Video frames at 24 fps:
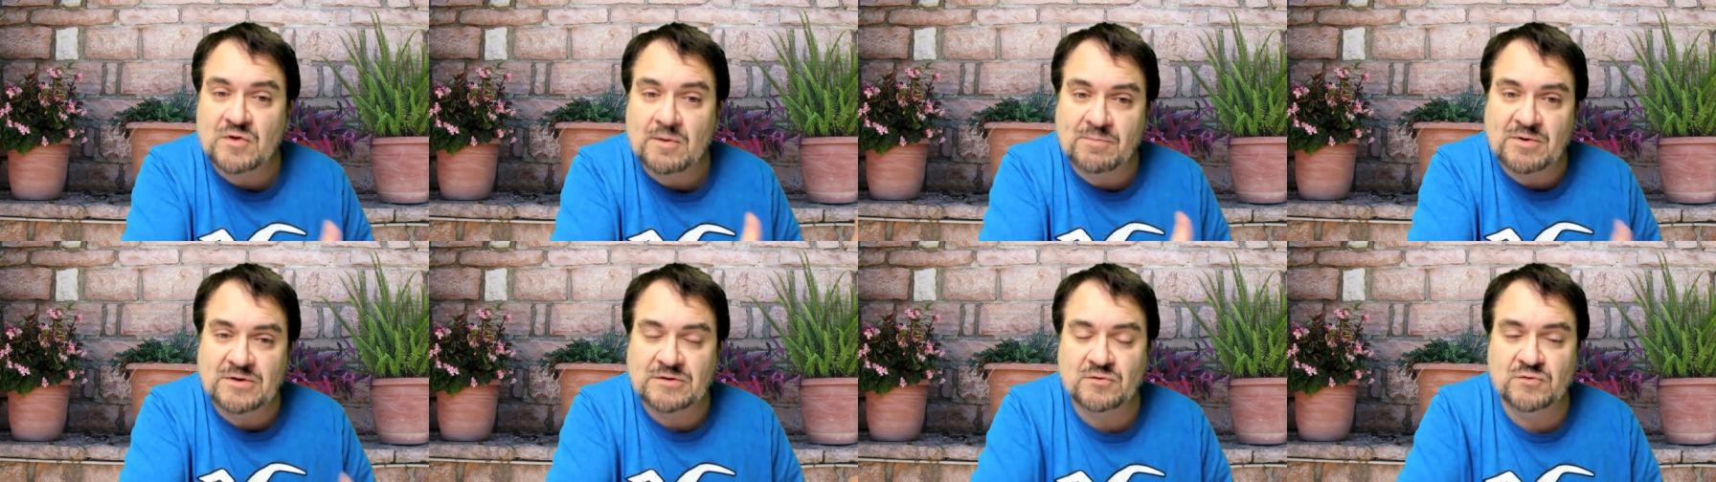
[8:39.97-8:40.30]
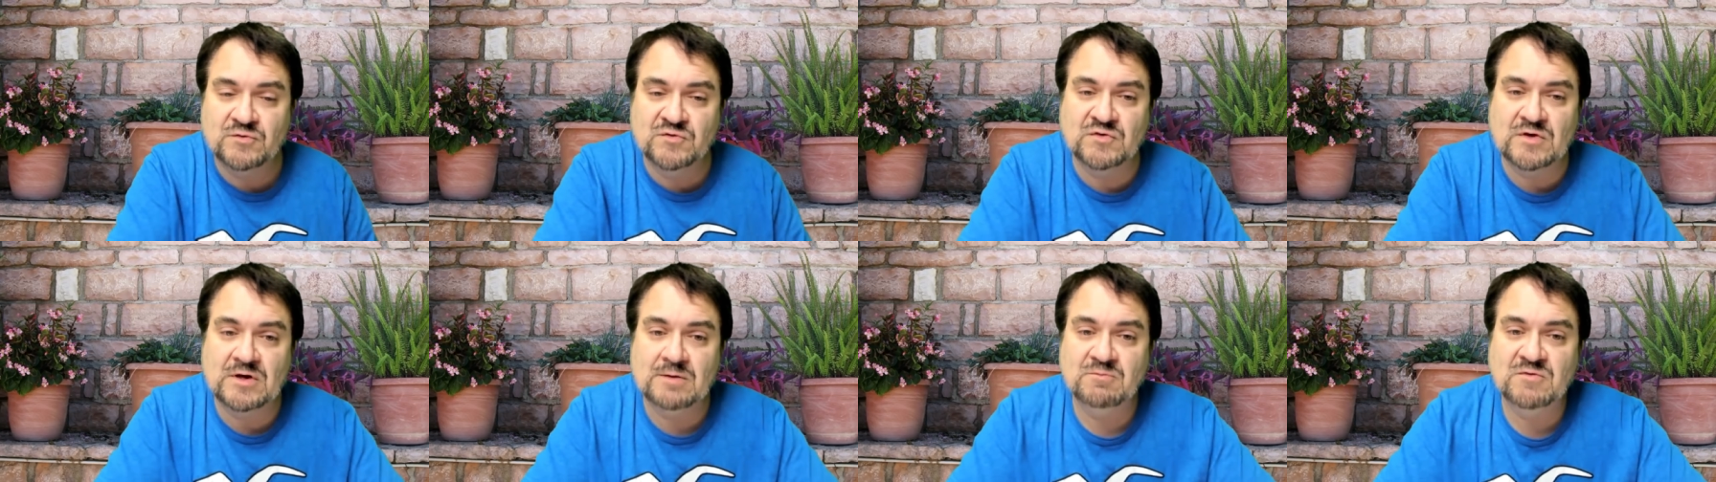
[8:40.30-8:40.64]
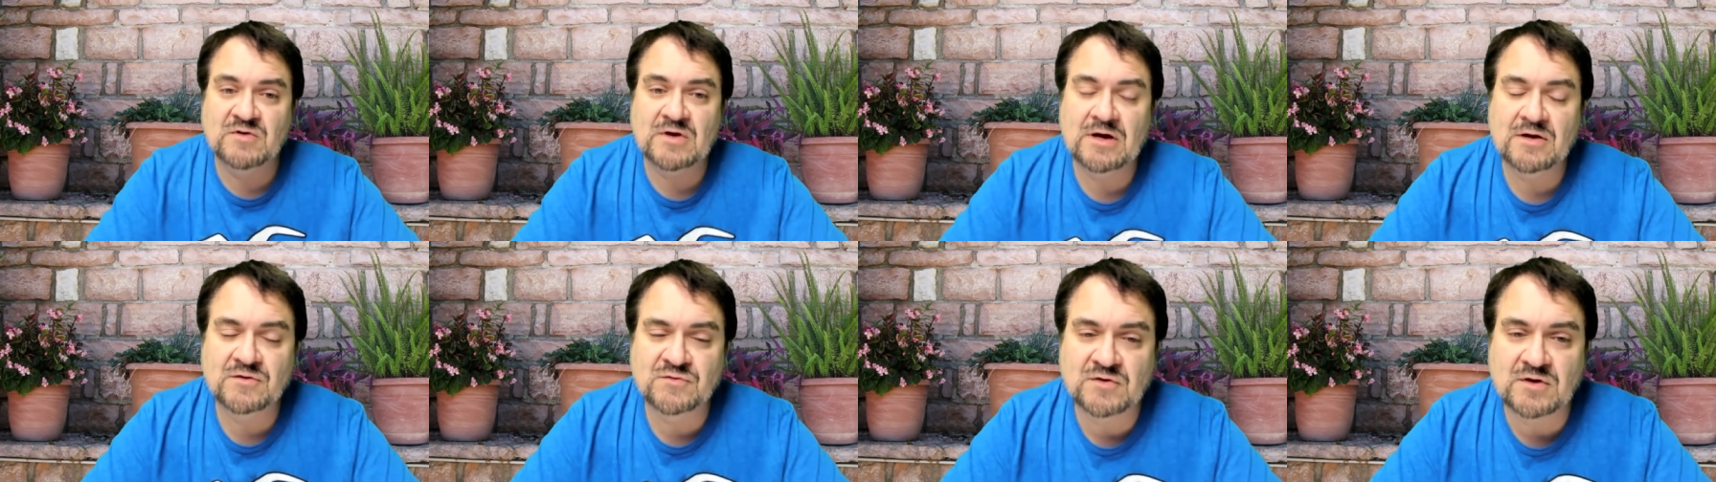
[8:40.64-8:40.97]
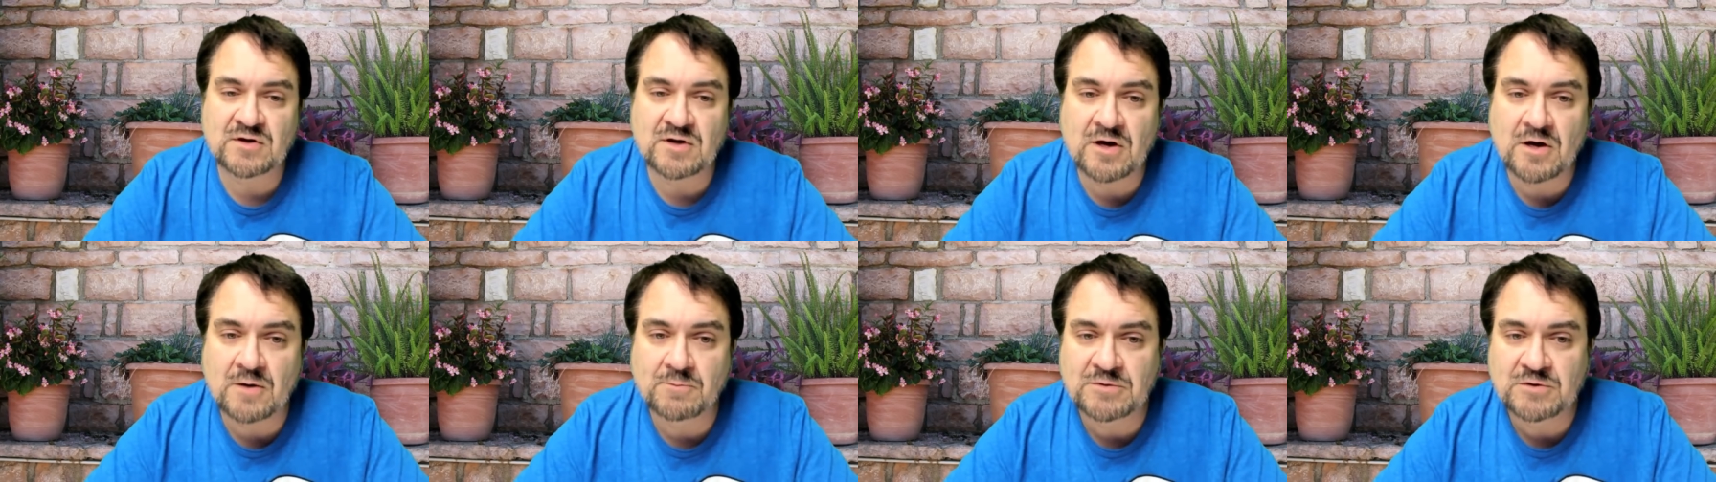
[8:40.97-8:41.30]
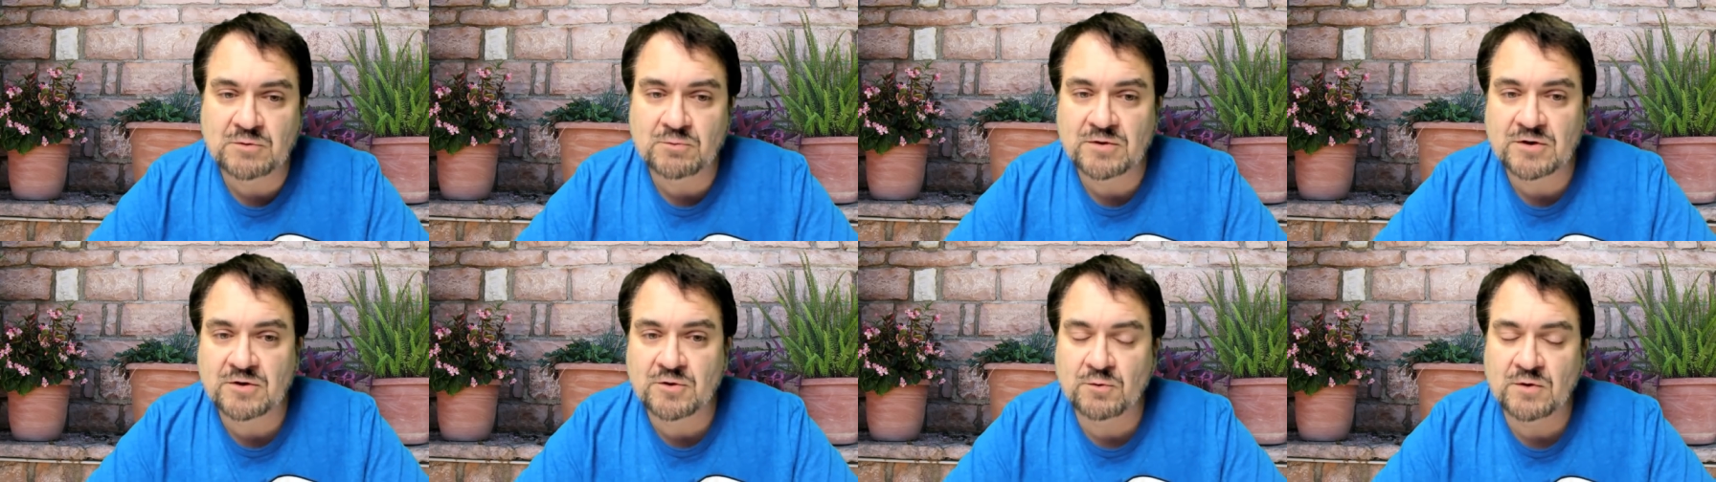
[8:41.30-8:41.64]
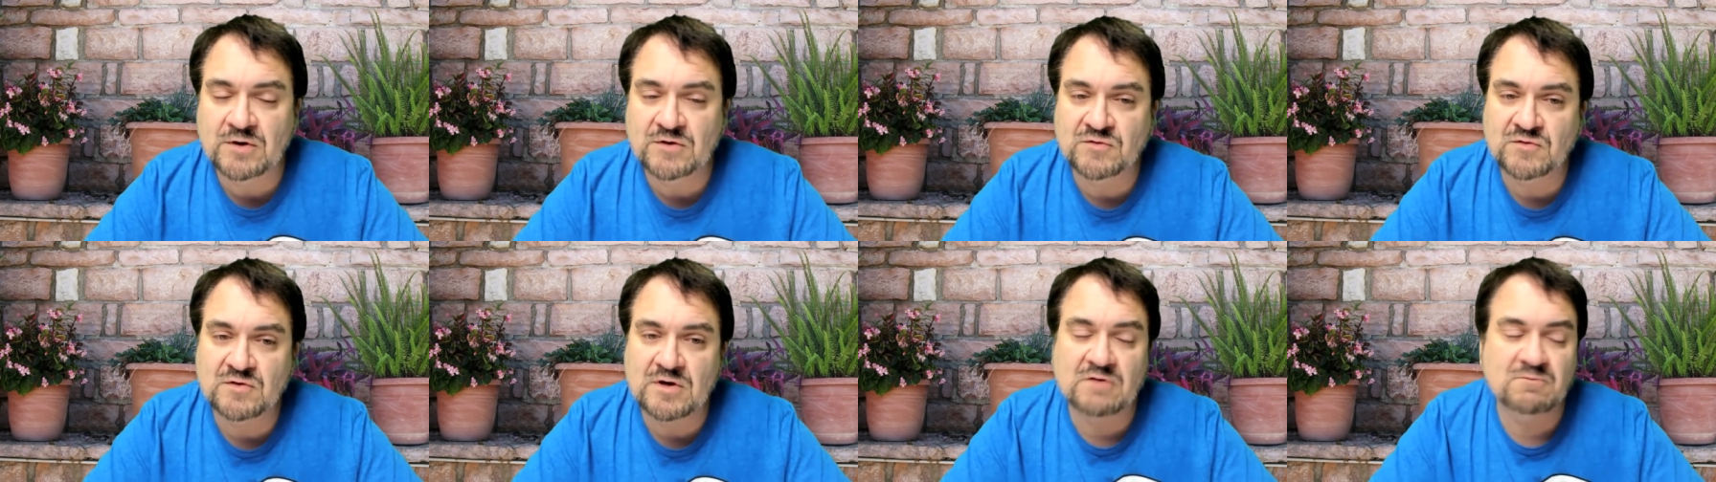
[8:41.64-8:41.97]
up on those same days can help you increase.